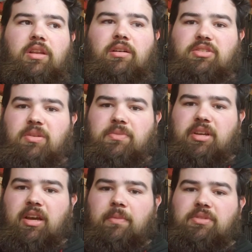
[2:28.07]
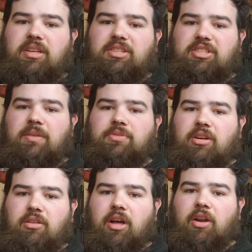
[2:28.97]
Sometimes it seems like
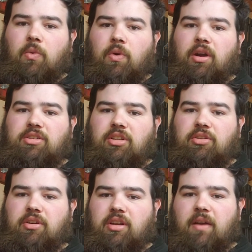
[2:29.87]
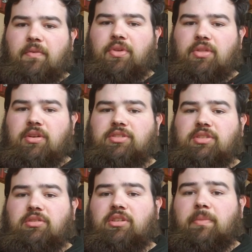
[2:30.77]
a lot of work to learn everything there is
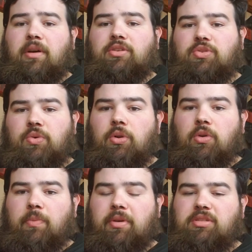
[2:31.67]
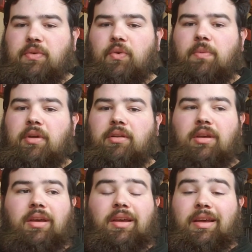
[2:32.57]
to learn about a tool or a piece of equipment,
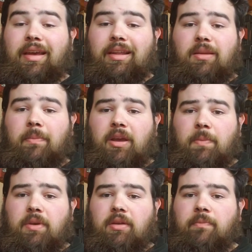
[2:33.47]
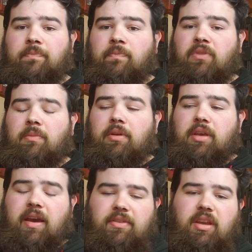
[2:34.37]
and it might be, but you
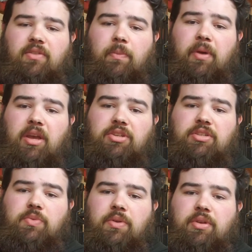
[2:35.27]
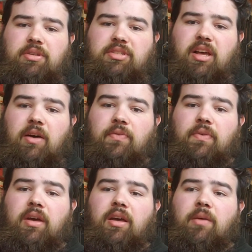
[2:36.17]
have to have the patience with yourself,
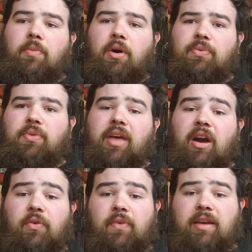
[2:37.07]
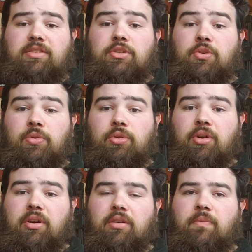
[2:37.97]
both with how fast you
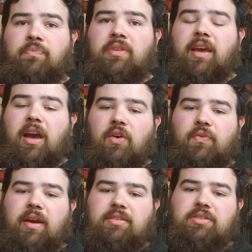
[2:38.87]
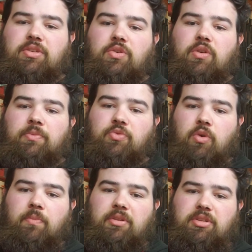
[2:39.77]
learn, how fast you
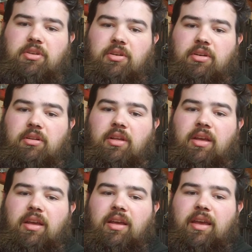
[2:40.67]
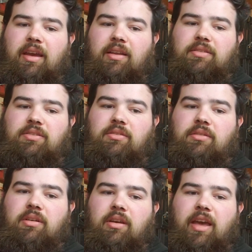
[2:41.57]
absorb material, and
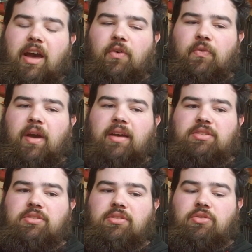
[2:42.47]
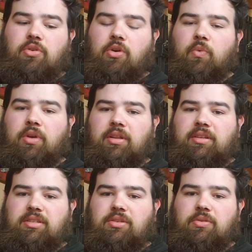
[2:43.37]
how fast you're
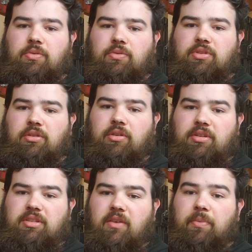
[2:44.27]
willing to learn stuff.